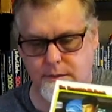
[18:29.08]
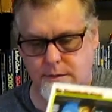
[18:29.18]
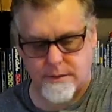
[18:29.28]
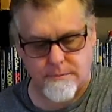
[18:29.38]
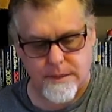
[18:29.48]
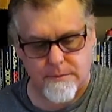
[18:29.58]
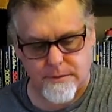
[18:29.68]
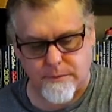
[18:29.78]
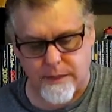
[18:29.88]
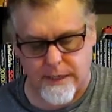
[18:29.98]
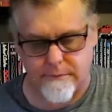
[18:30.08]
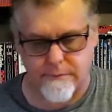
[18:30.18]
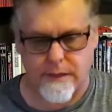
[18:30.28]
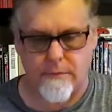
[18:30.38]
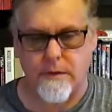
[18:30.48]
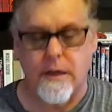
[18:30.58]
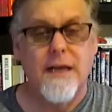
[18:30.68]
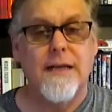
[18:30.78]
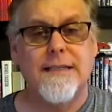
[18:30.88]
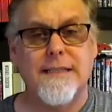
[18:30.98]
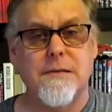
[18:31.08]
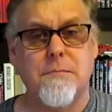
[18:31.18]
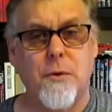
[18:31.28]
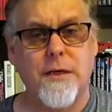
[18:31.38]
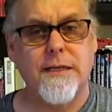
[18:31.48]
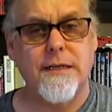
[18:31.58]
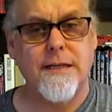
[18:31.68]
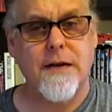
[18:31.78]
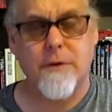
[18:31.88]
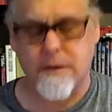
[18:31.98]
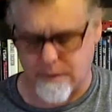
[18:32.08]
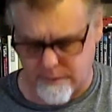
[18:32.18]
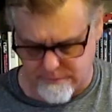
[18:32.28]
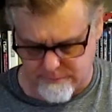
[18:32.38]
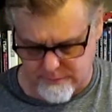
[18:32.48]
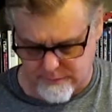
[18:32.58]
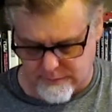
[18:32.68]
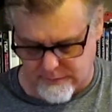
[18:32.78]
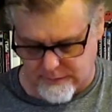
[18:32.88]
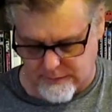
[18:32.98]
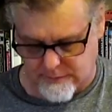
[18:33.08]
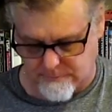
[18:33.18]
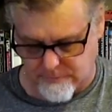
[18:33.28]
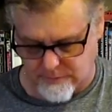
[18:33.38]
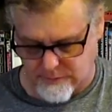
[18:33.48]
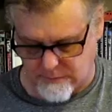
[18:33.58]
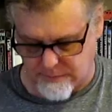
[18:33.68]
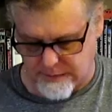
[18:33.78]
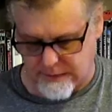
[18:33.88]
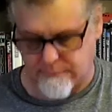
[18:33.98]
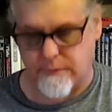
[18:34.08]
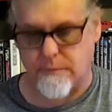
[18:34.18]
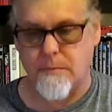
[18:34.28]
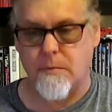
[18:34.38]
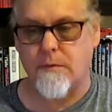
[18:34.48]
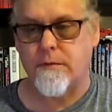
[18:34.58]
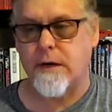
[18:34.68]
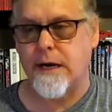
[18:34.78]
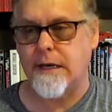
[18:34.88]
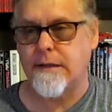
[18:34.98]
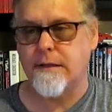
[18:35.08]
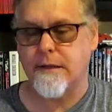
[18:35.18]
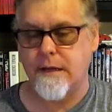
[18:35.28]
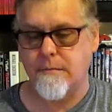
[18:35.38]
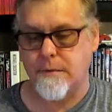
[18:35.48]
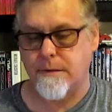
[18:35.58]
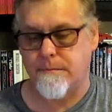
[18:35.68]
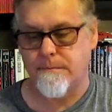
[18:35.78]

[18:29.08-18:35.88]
So there's some doubles that we have of that one. Disappointed in that regard. I was hoping to have a little bit more variety than that, but